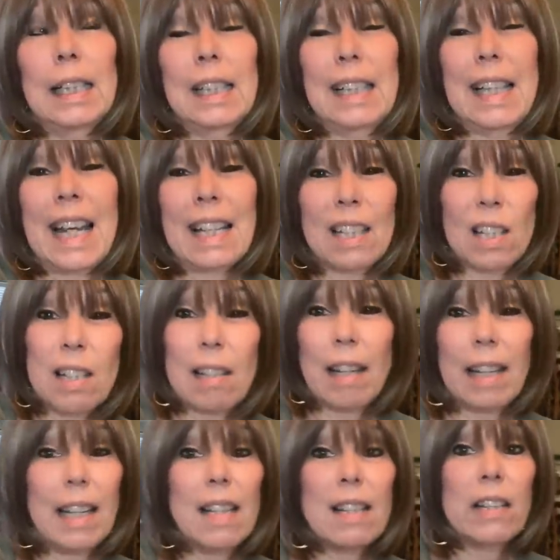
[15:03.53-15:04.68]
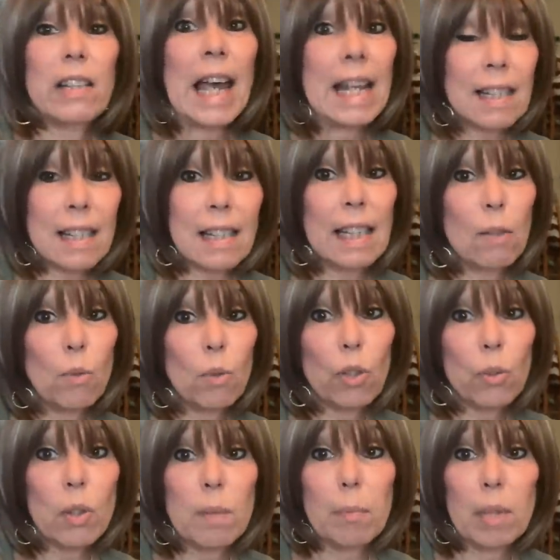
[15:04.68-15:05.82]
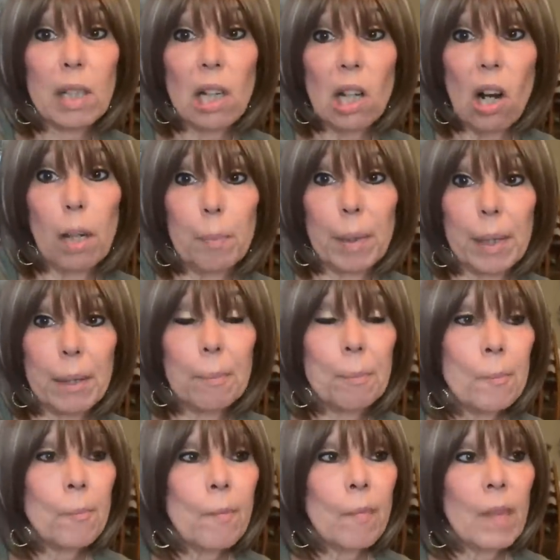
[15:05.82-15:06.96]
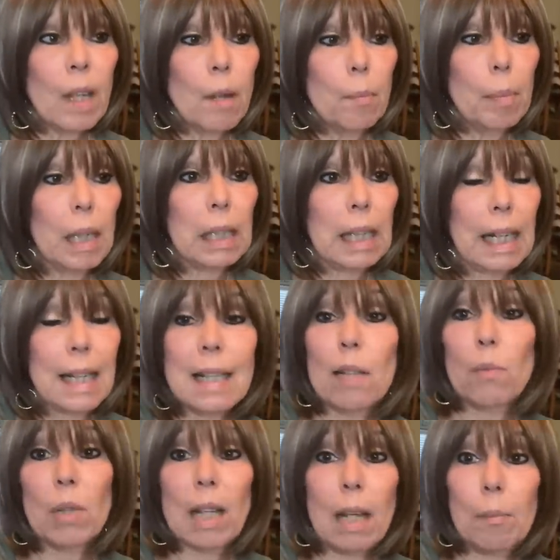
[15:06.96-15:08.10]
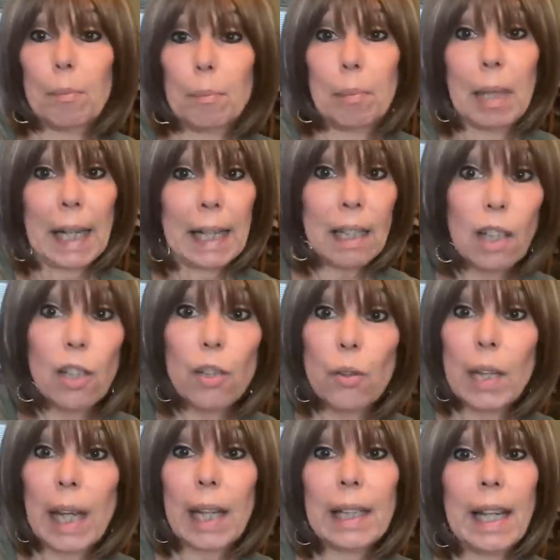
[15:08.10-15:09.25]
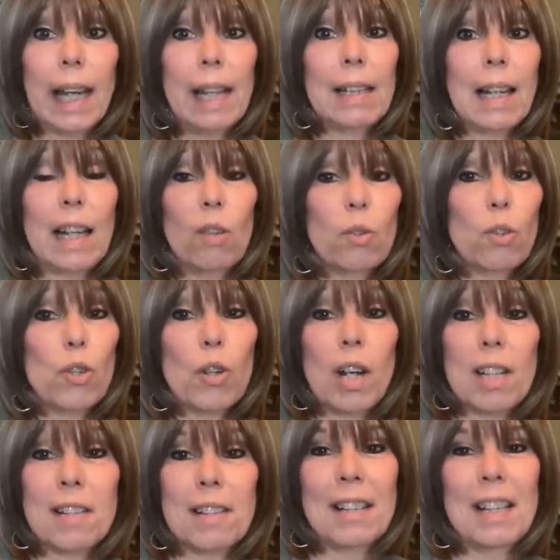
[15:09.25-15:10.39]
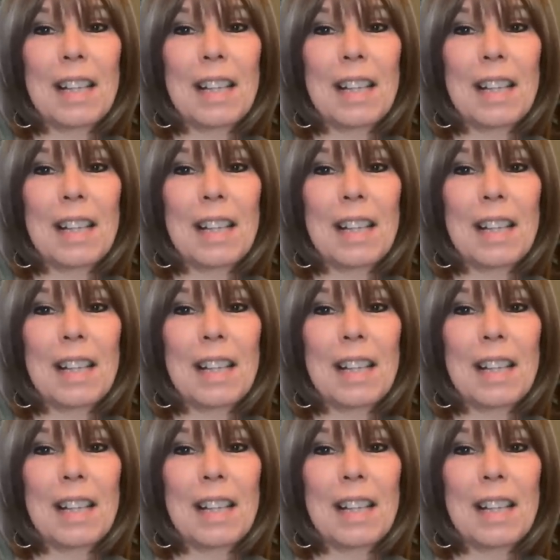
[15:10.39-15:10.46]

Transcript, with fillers: next, I guess, the last thing we'll do is put in carpet. But like I said, we're not planning to do that yet. I don't trust